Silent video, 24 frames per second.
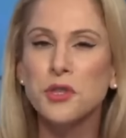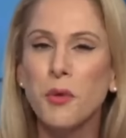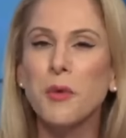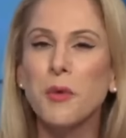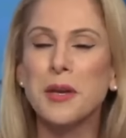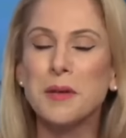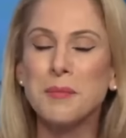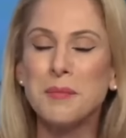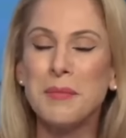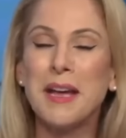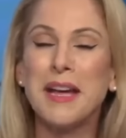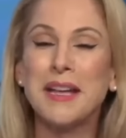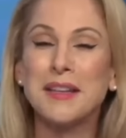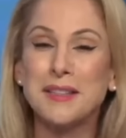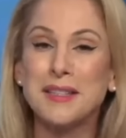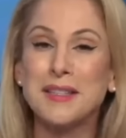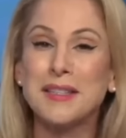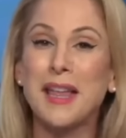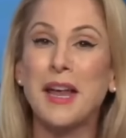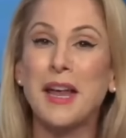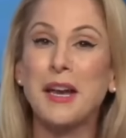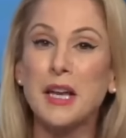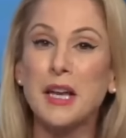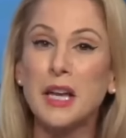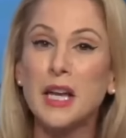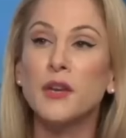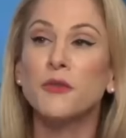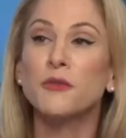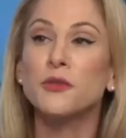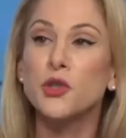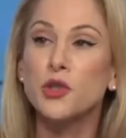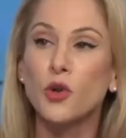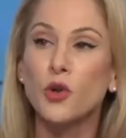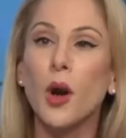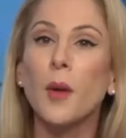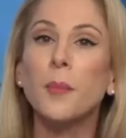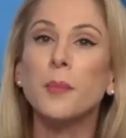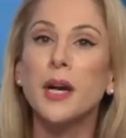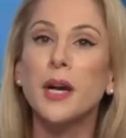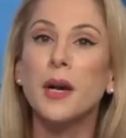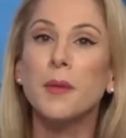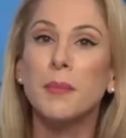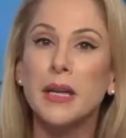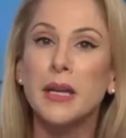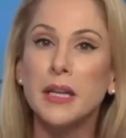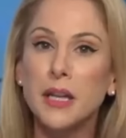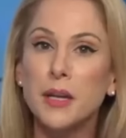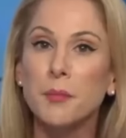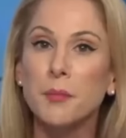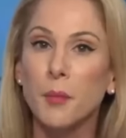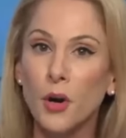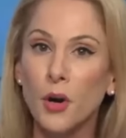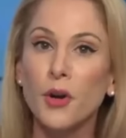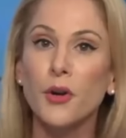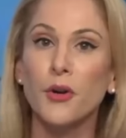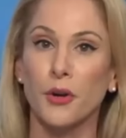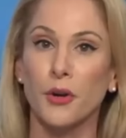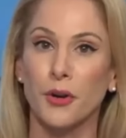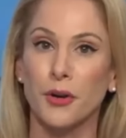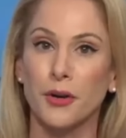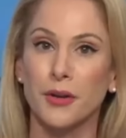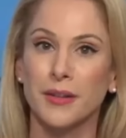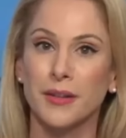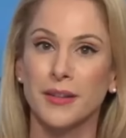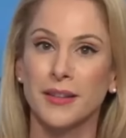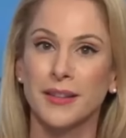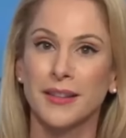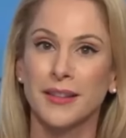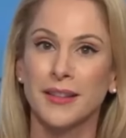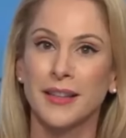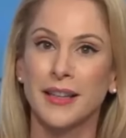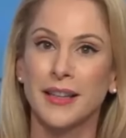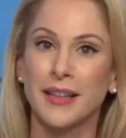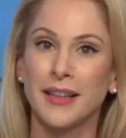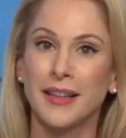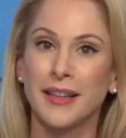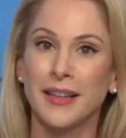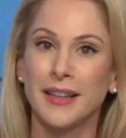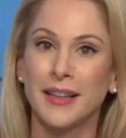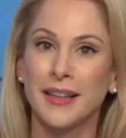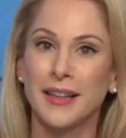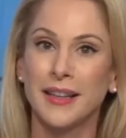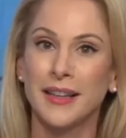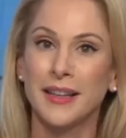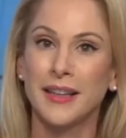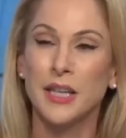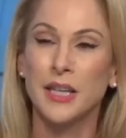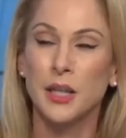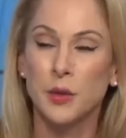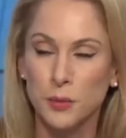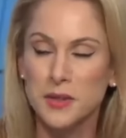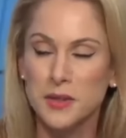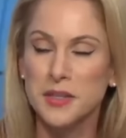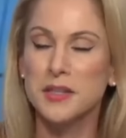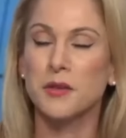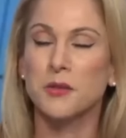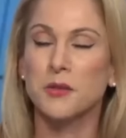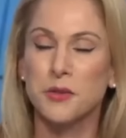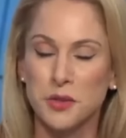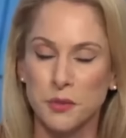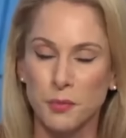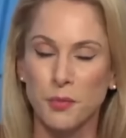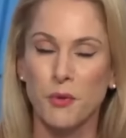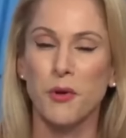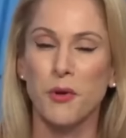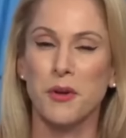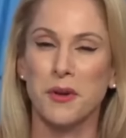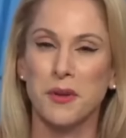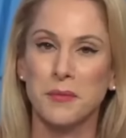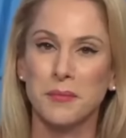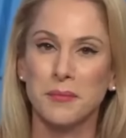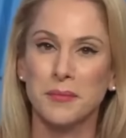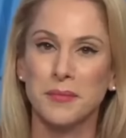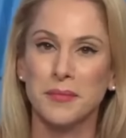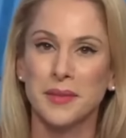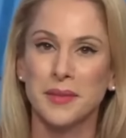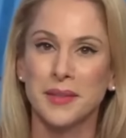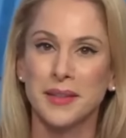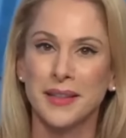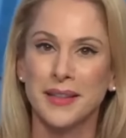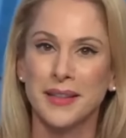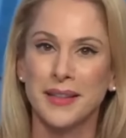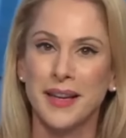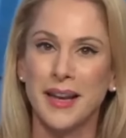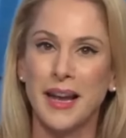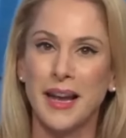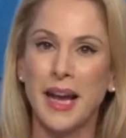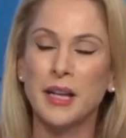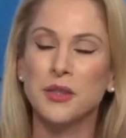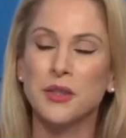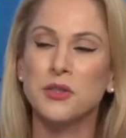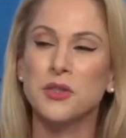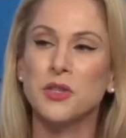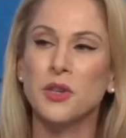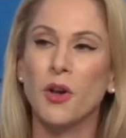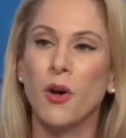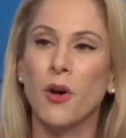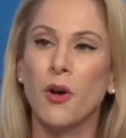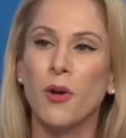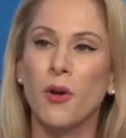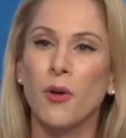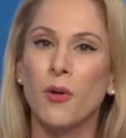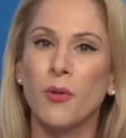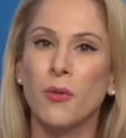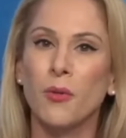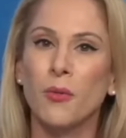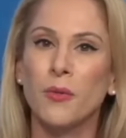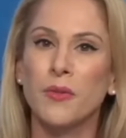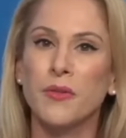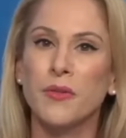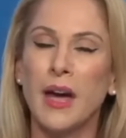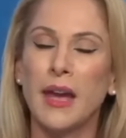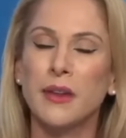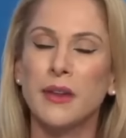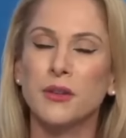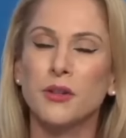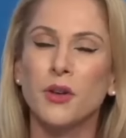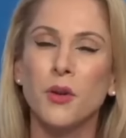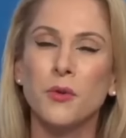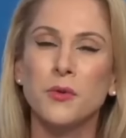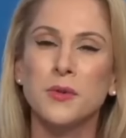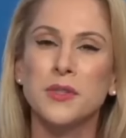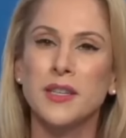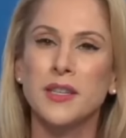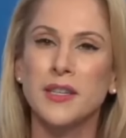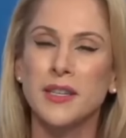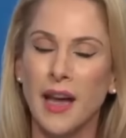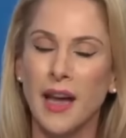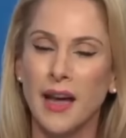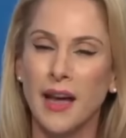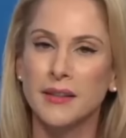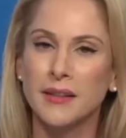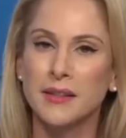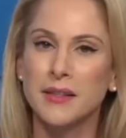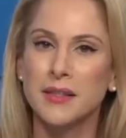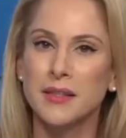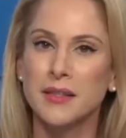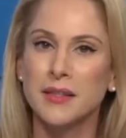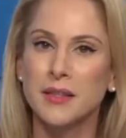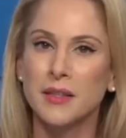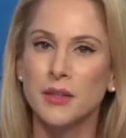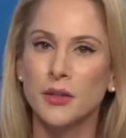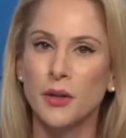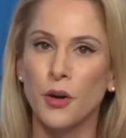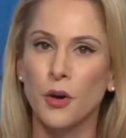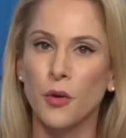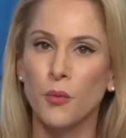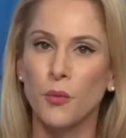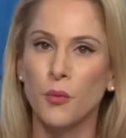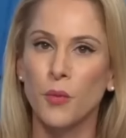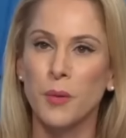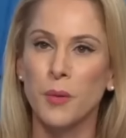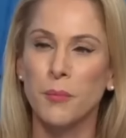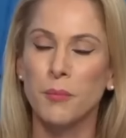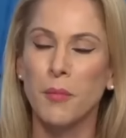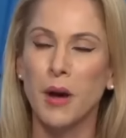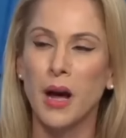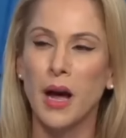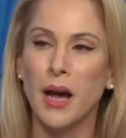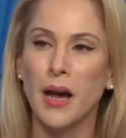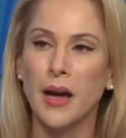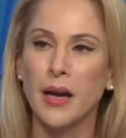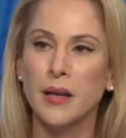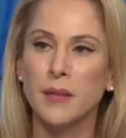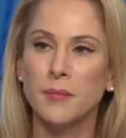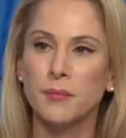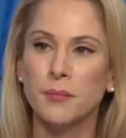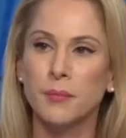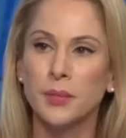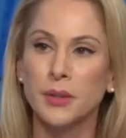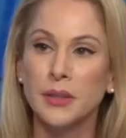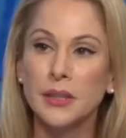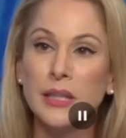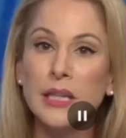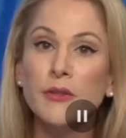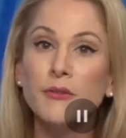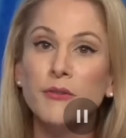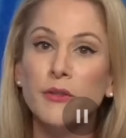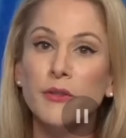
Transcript: admits that if Trump committed murder, he would still support him. And so that goes against, you know, what my belief is.